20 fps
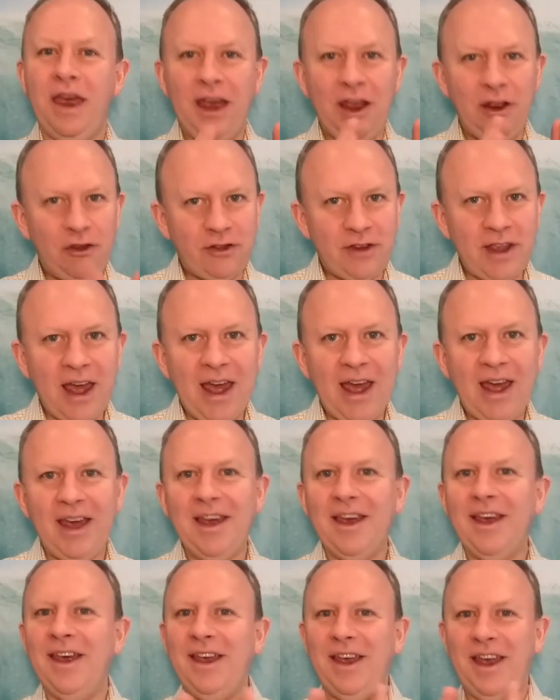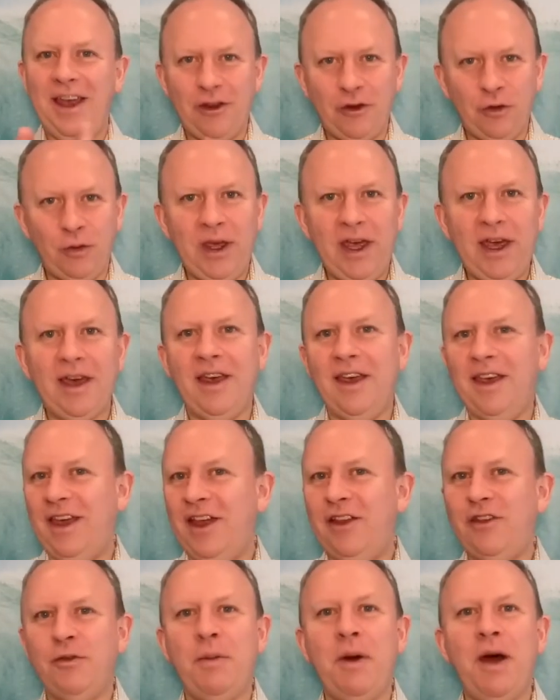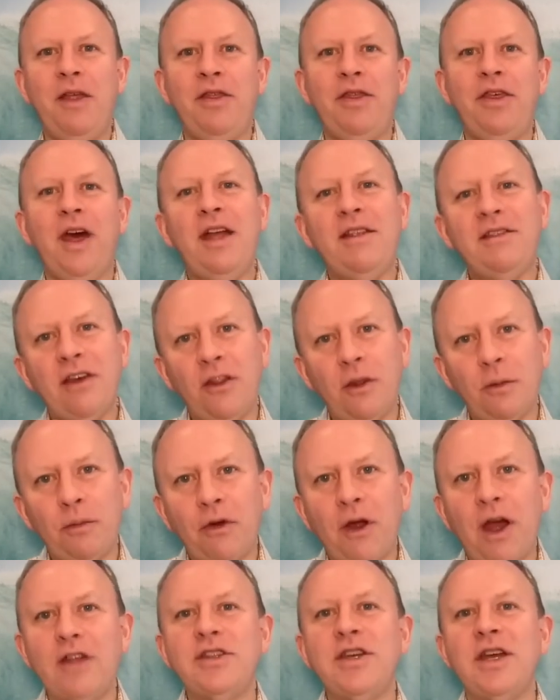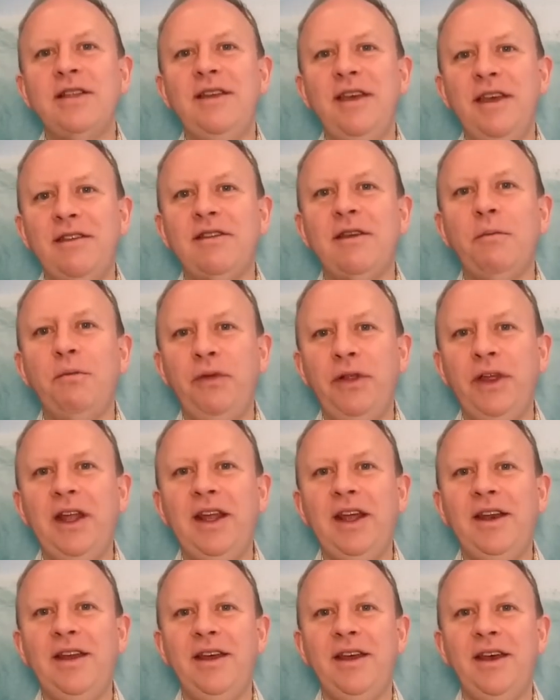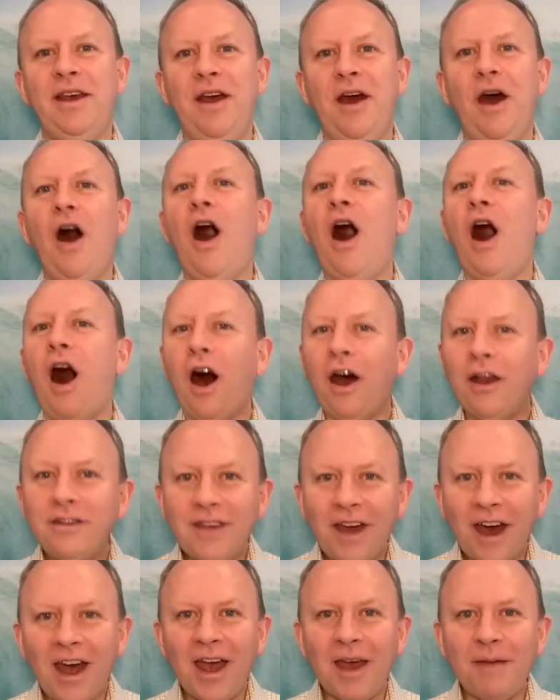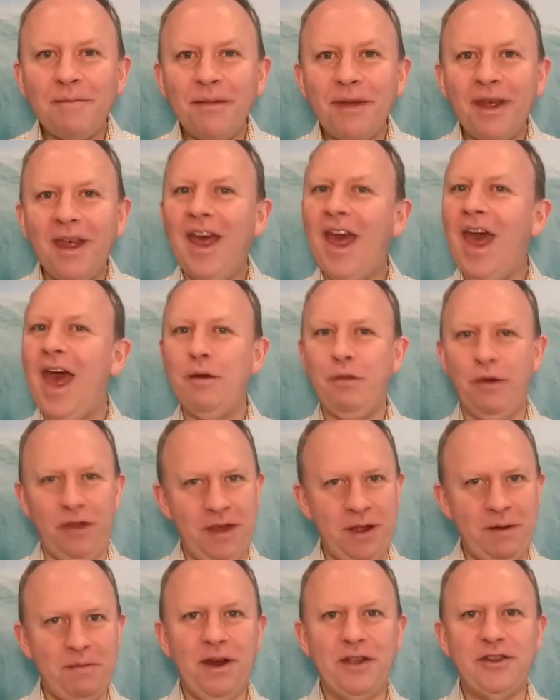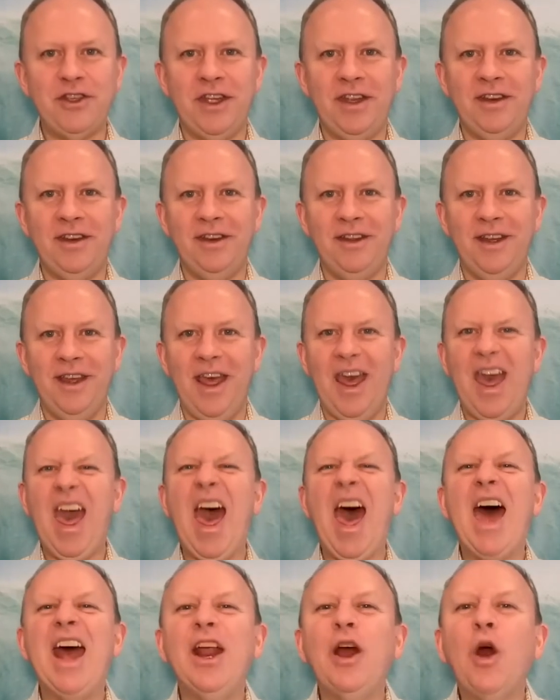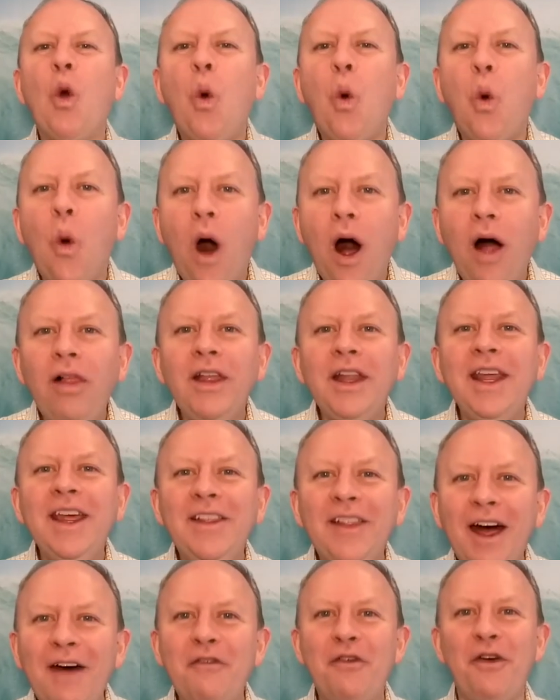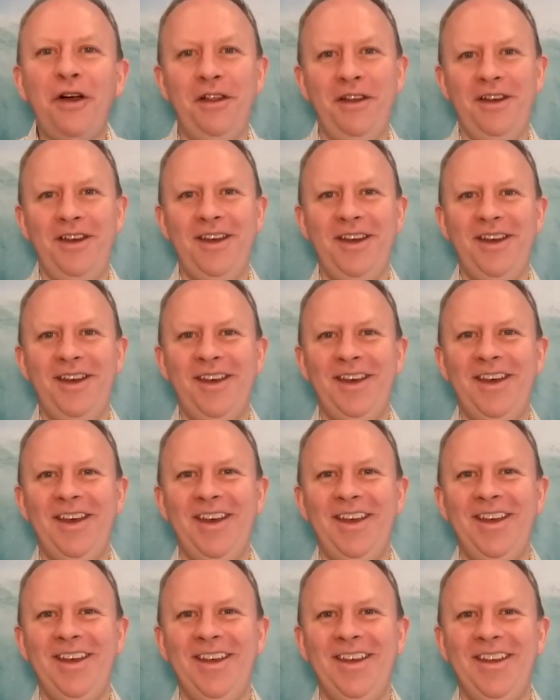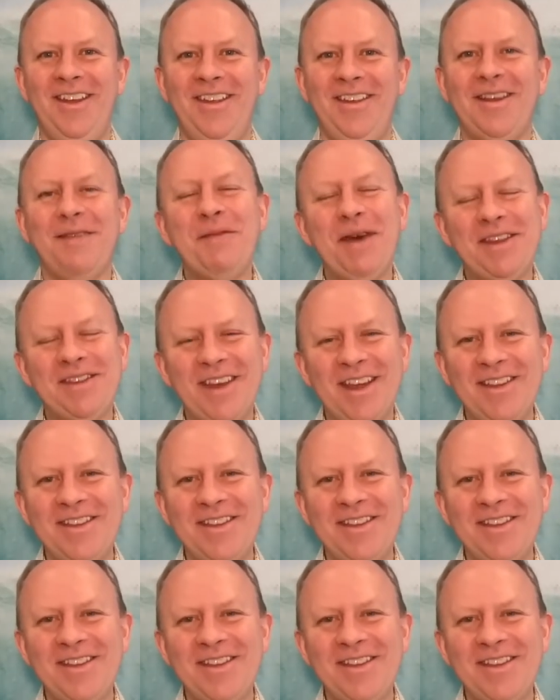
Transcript: each day, each week, each month until the project is completed on time and within budget at quality level. That makes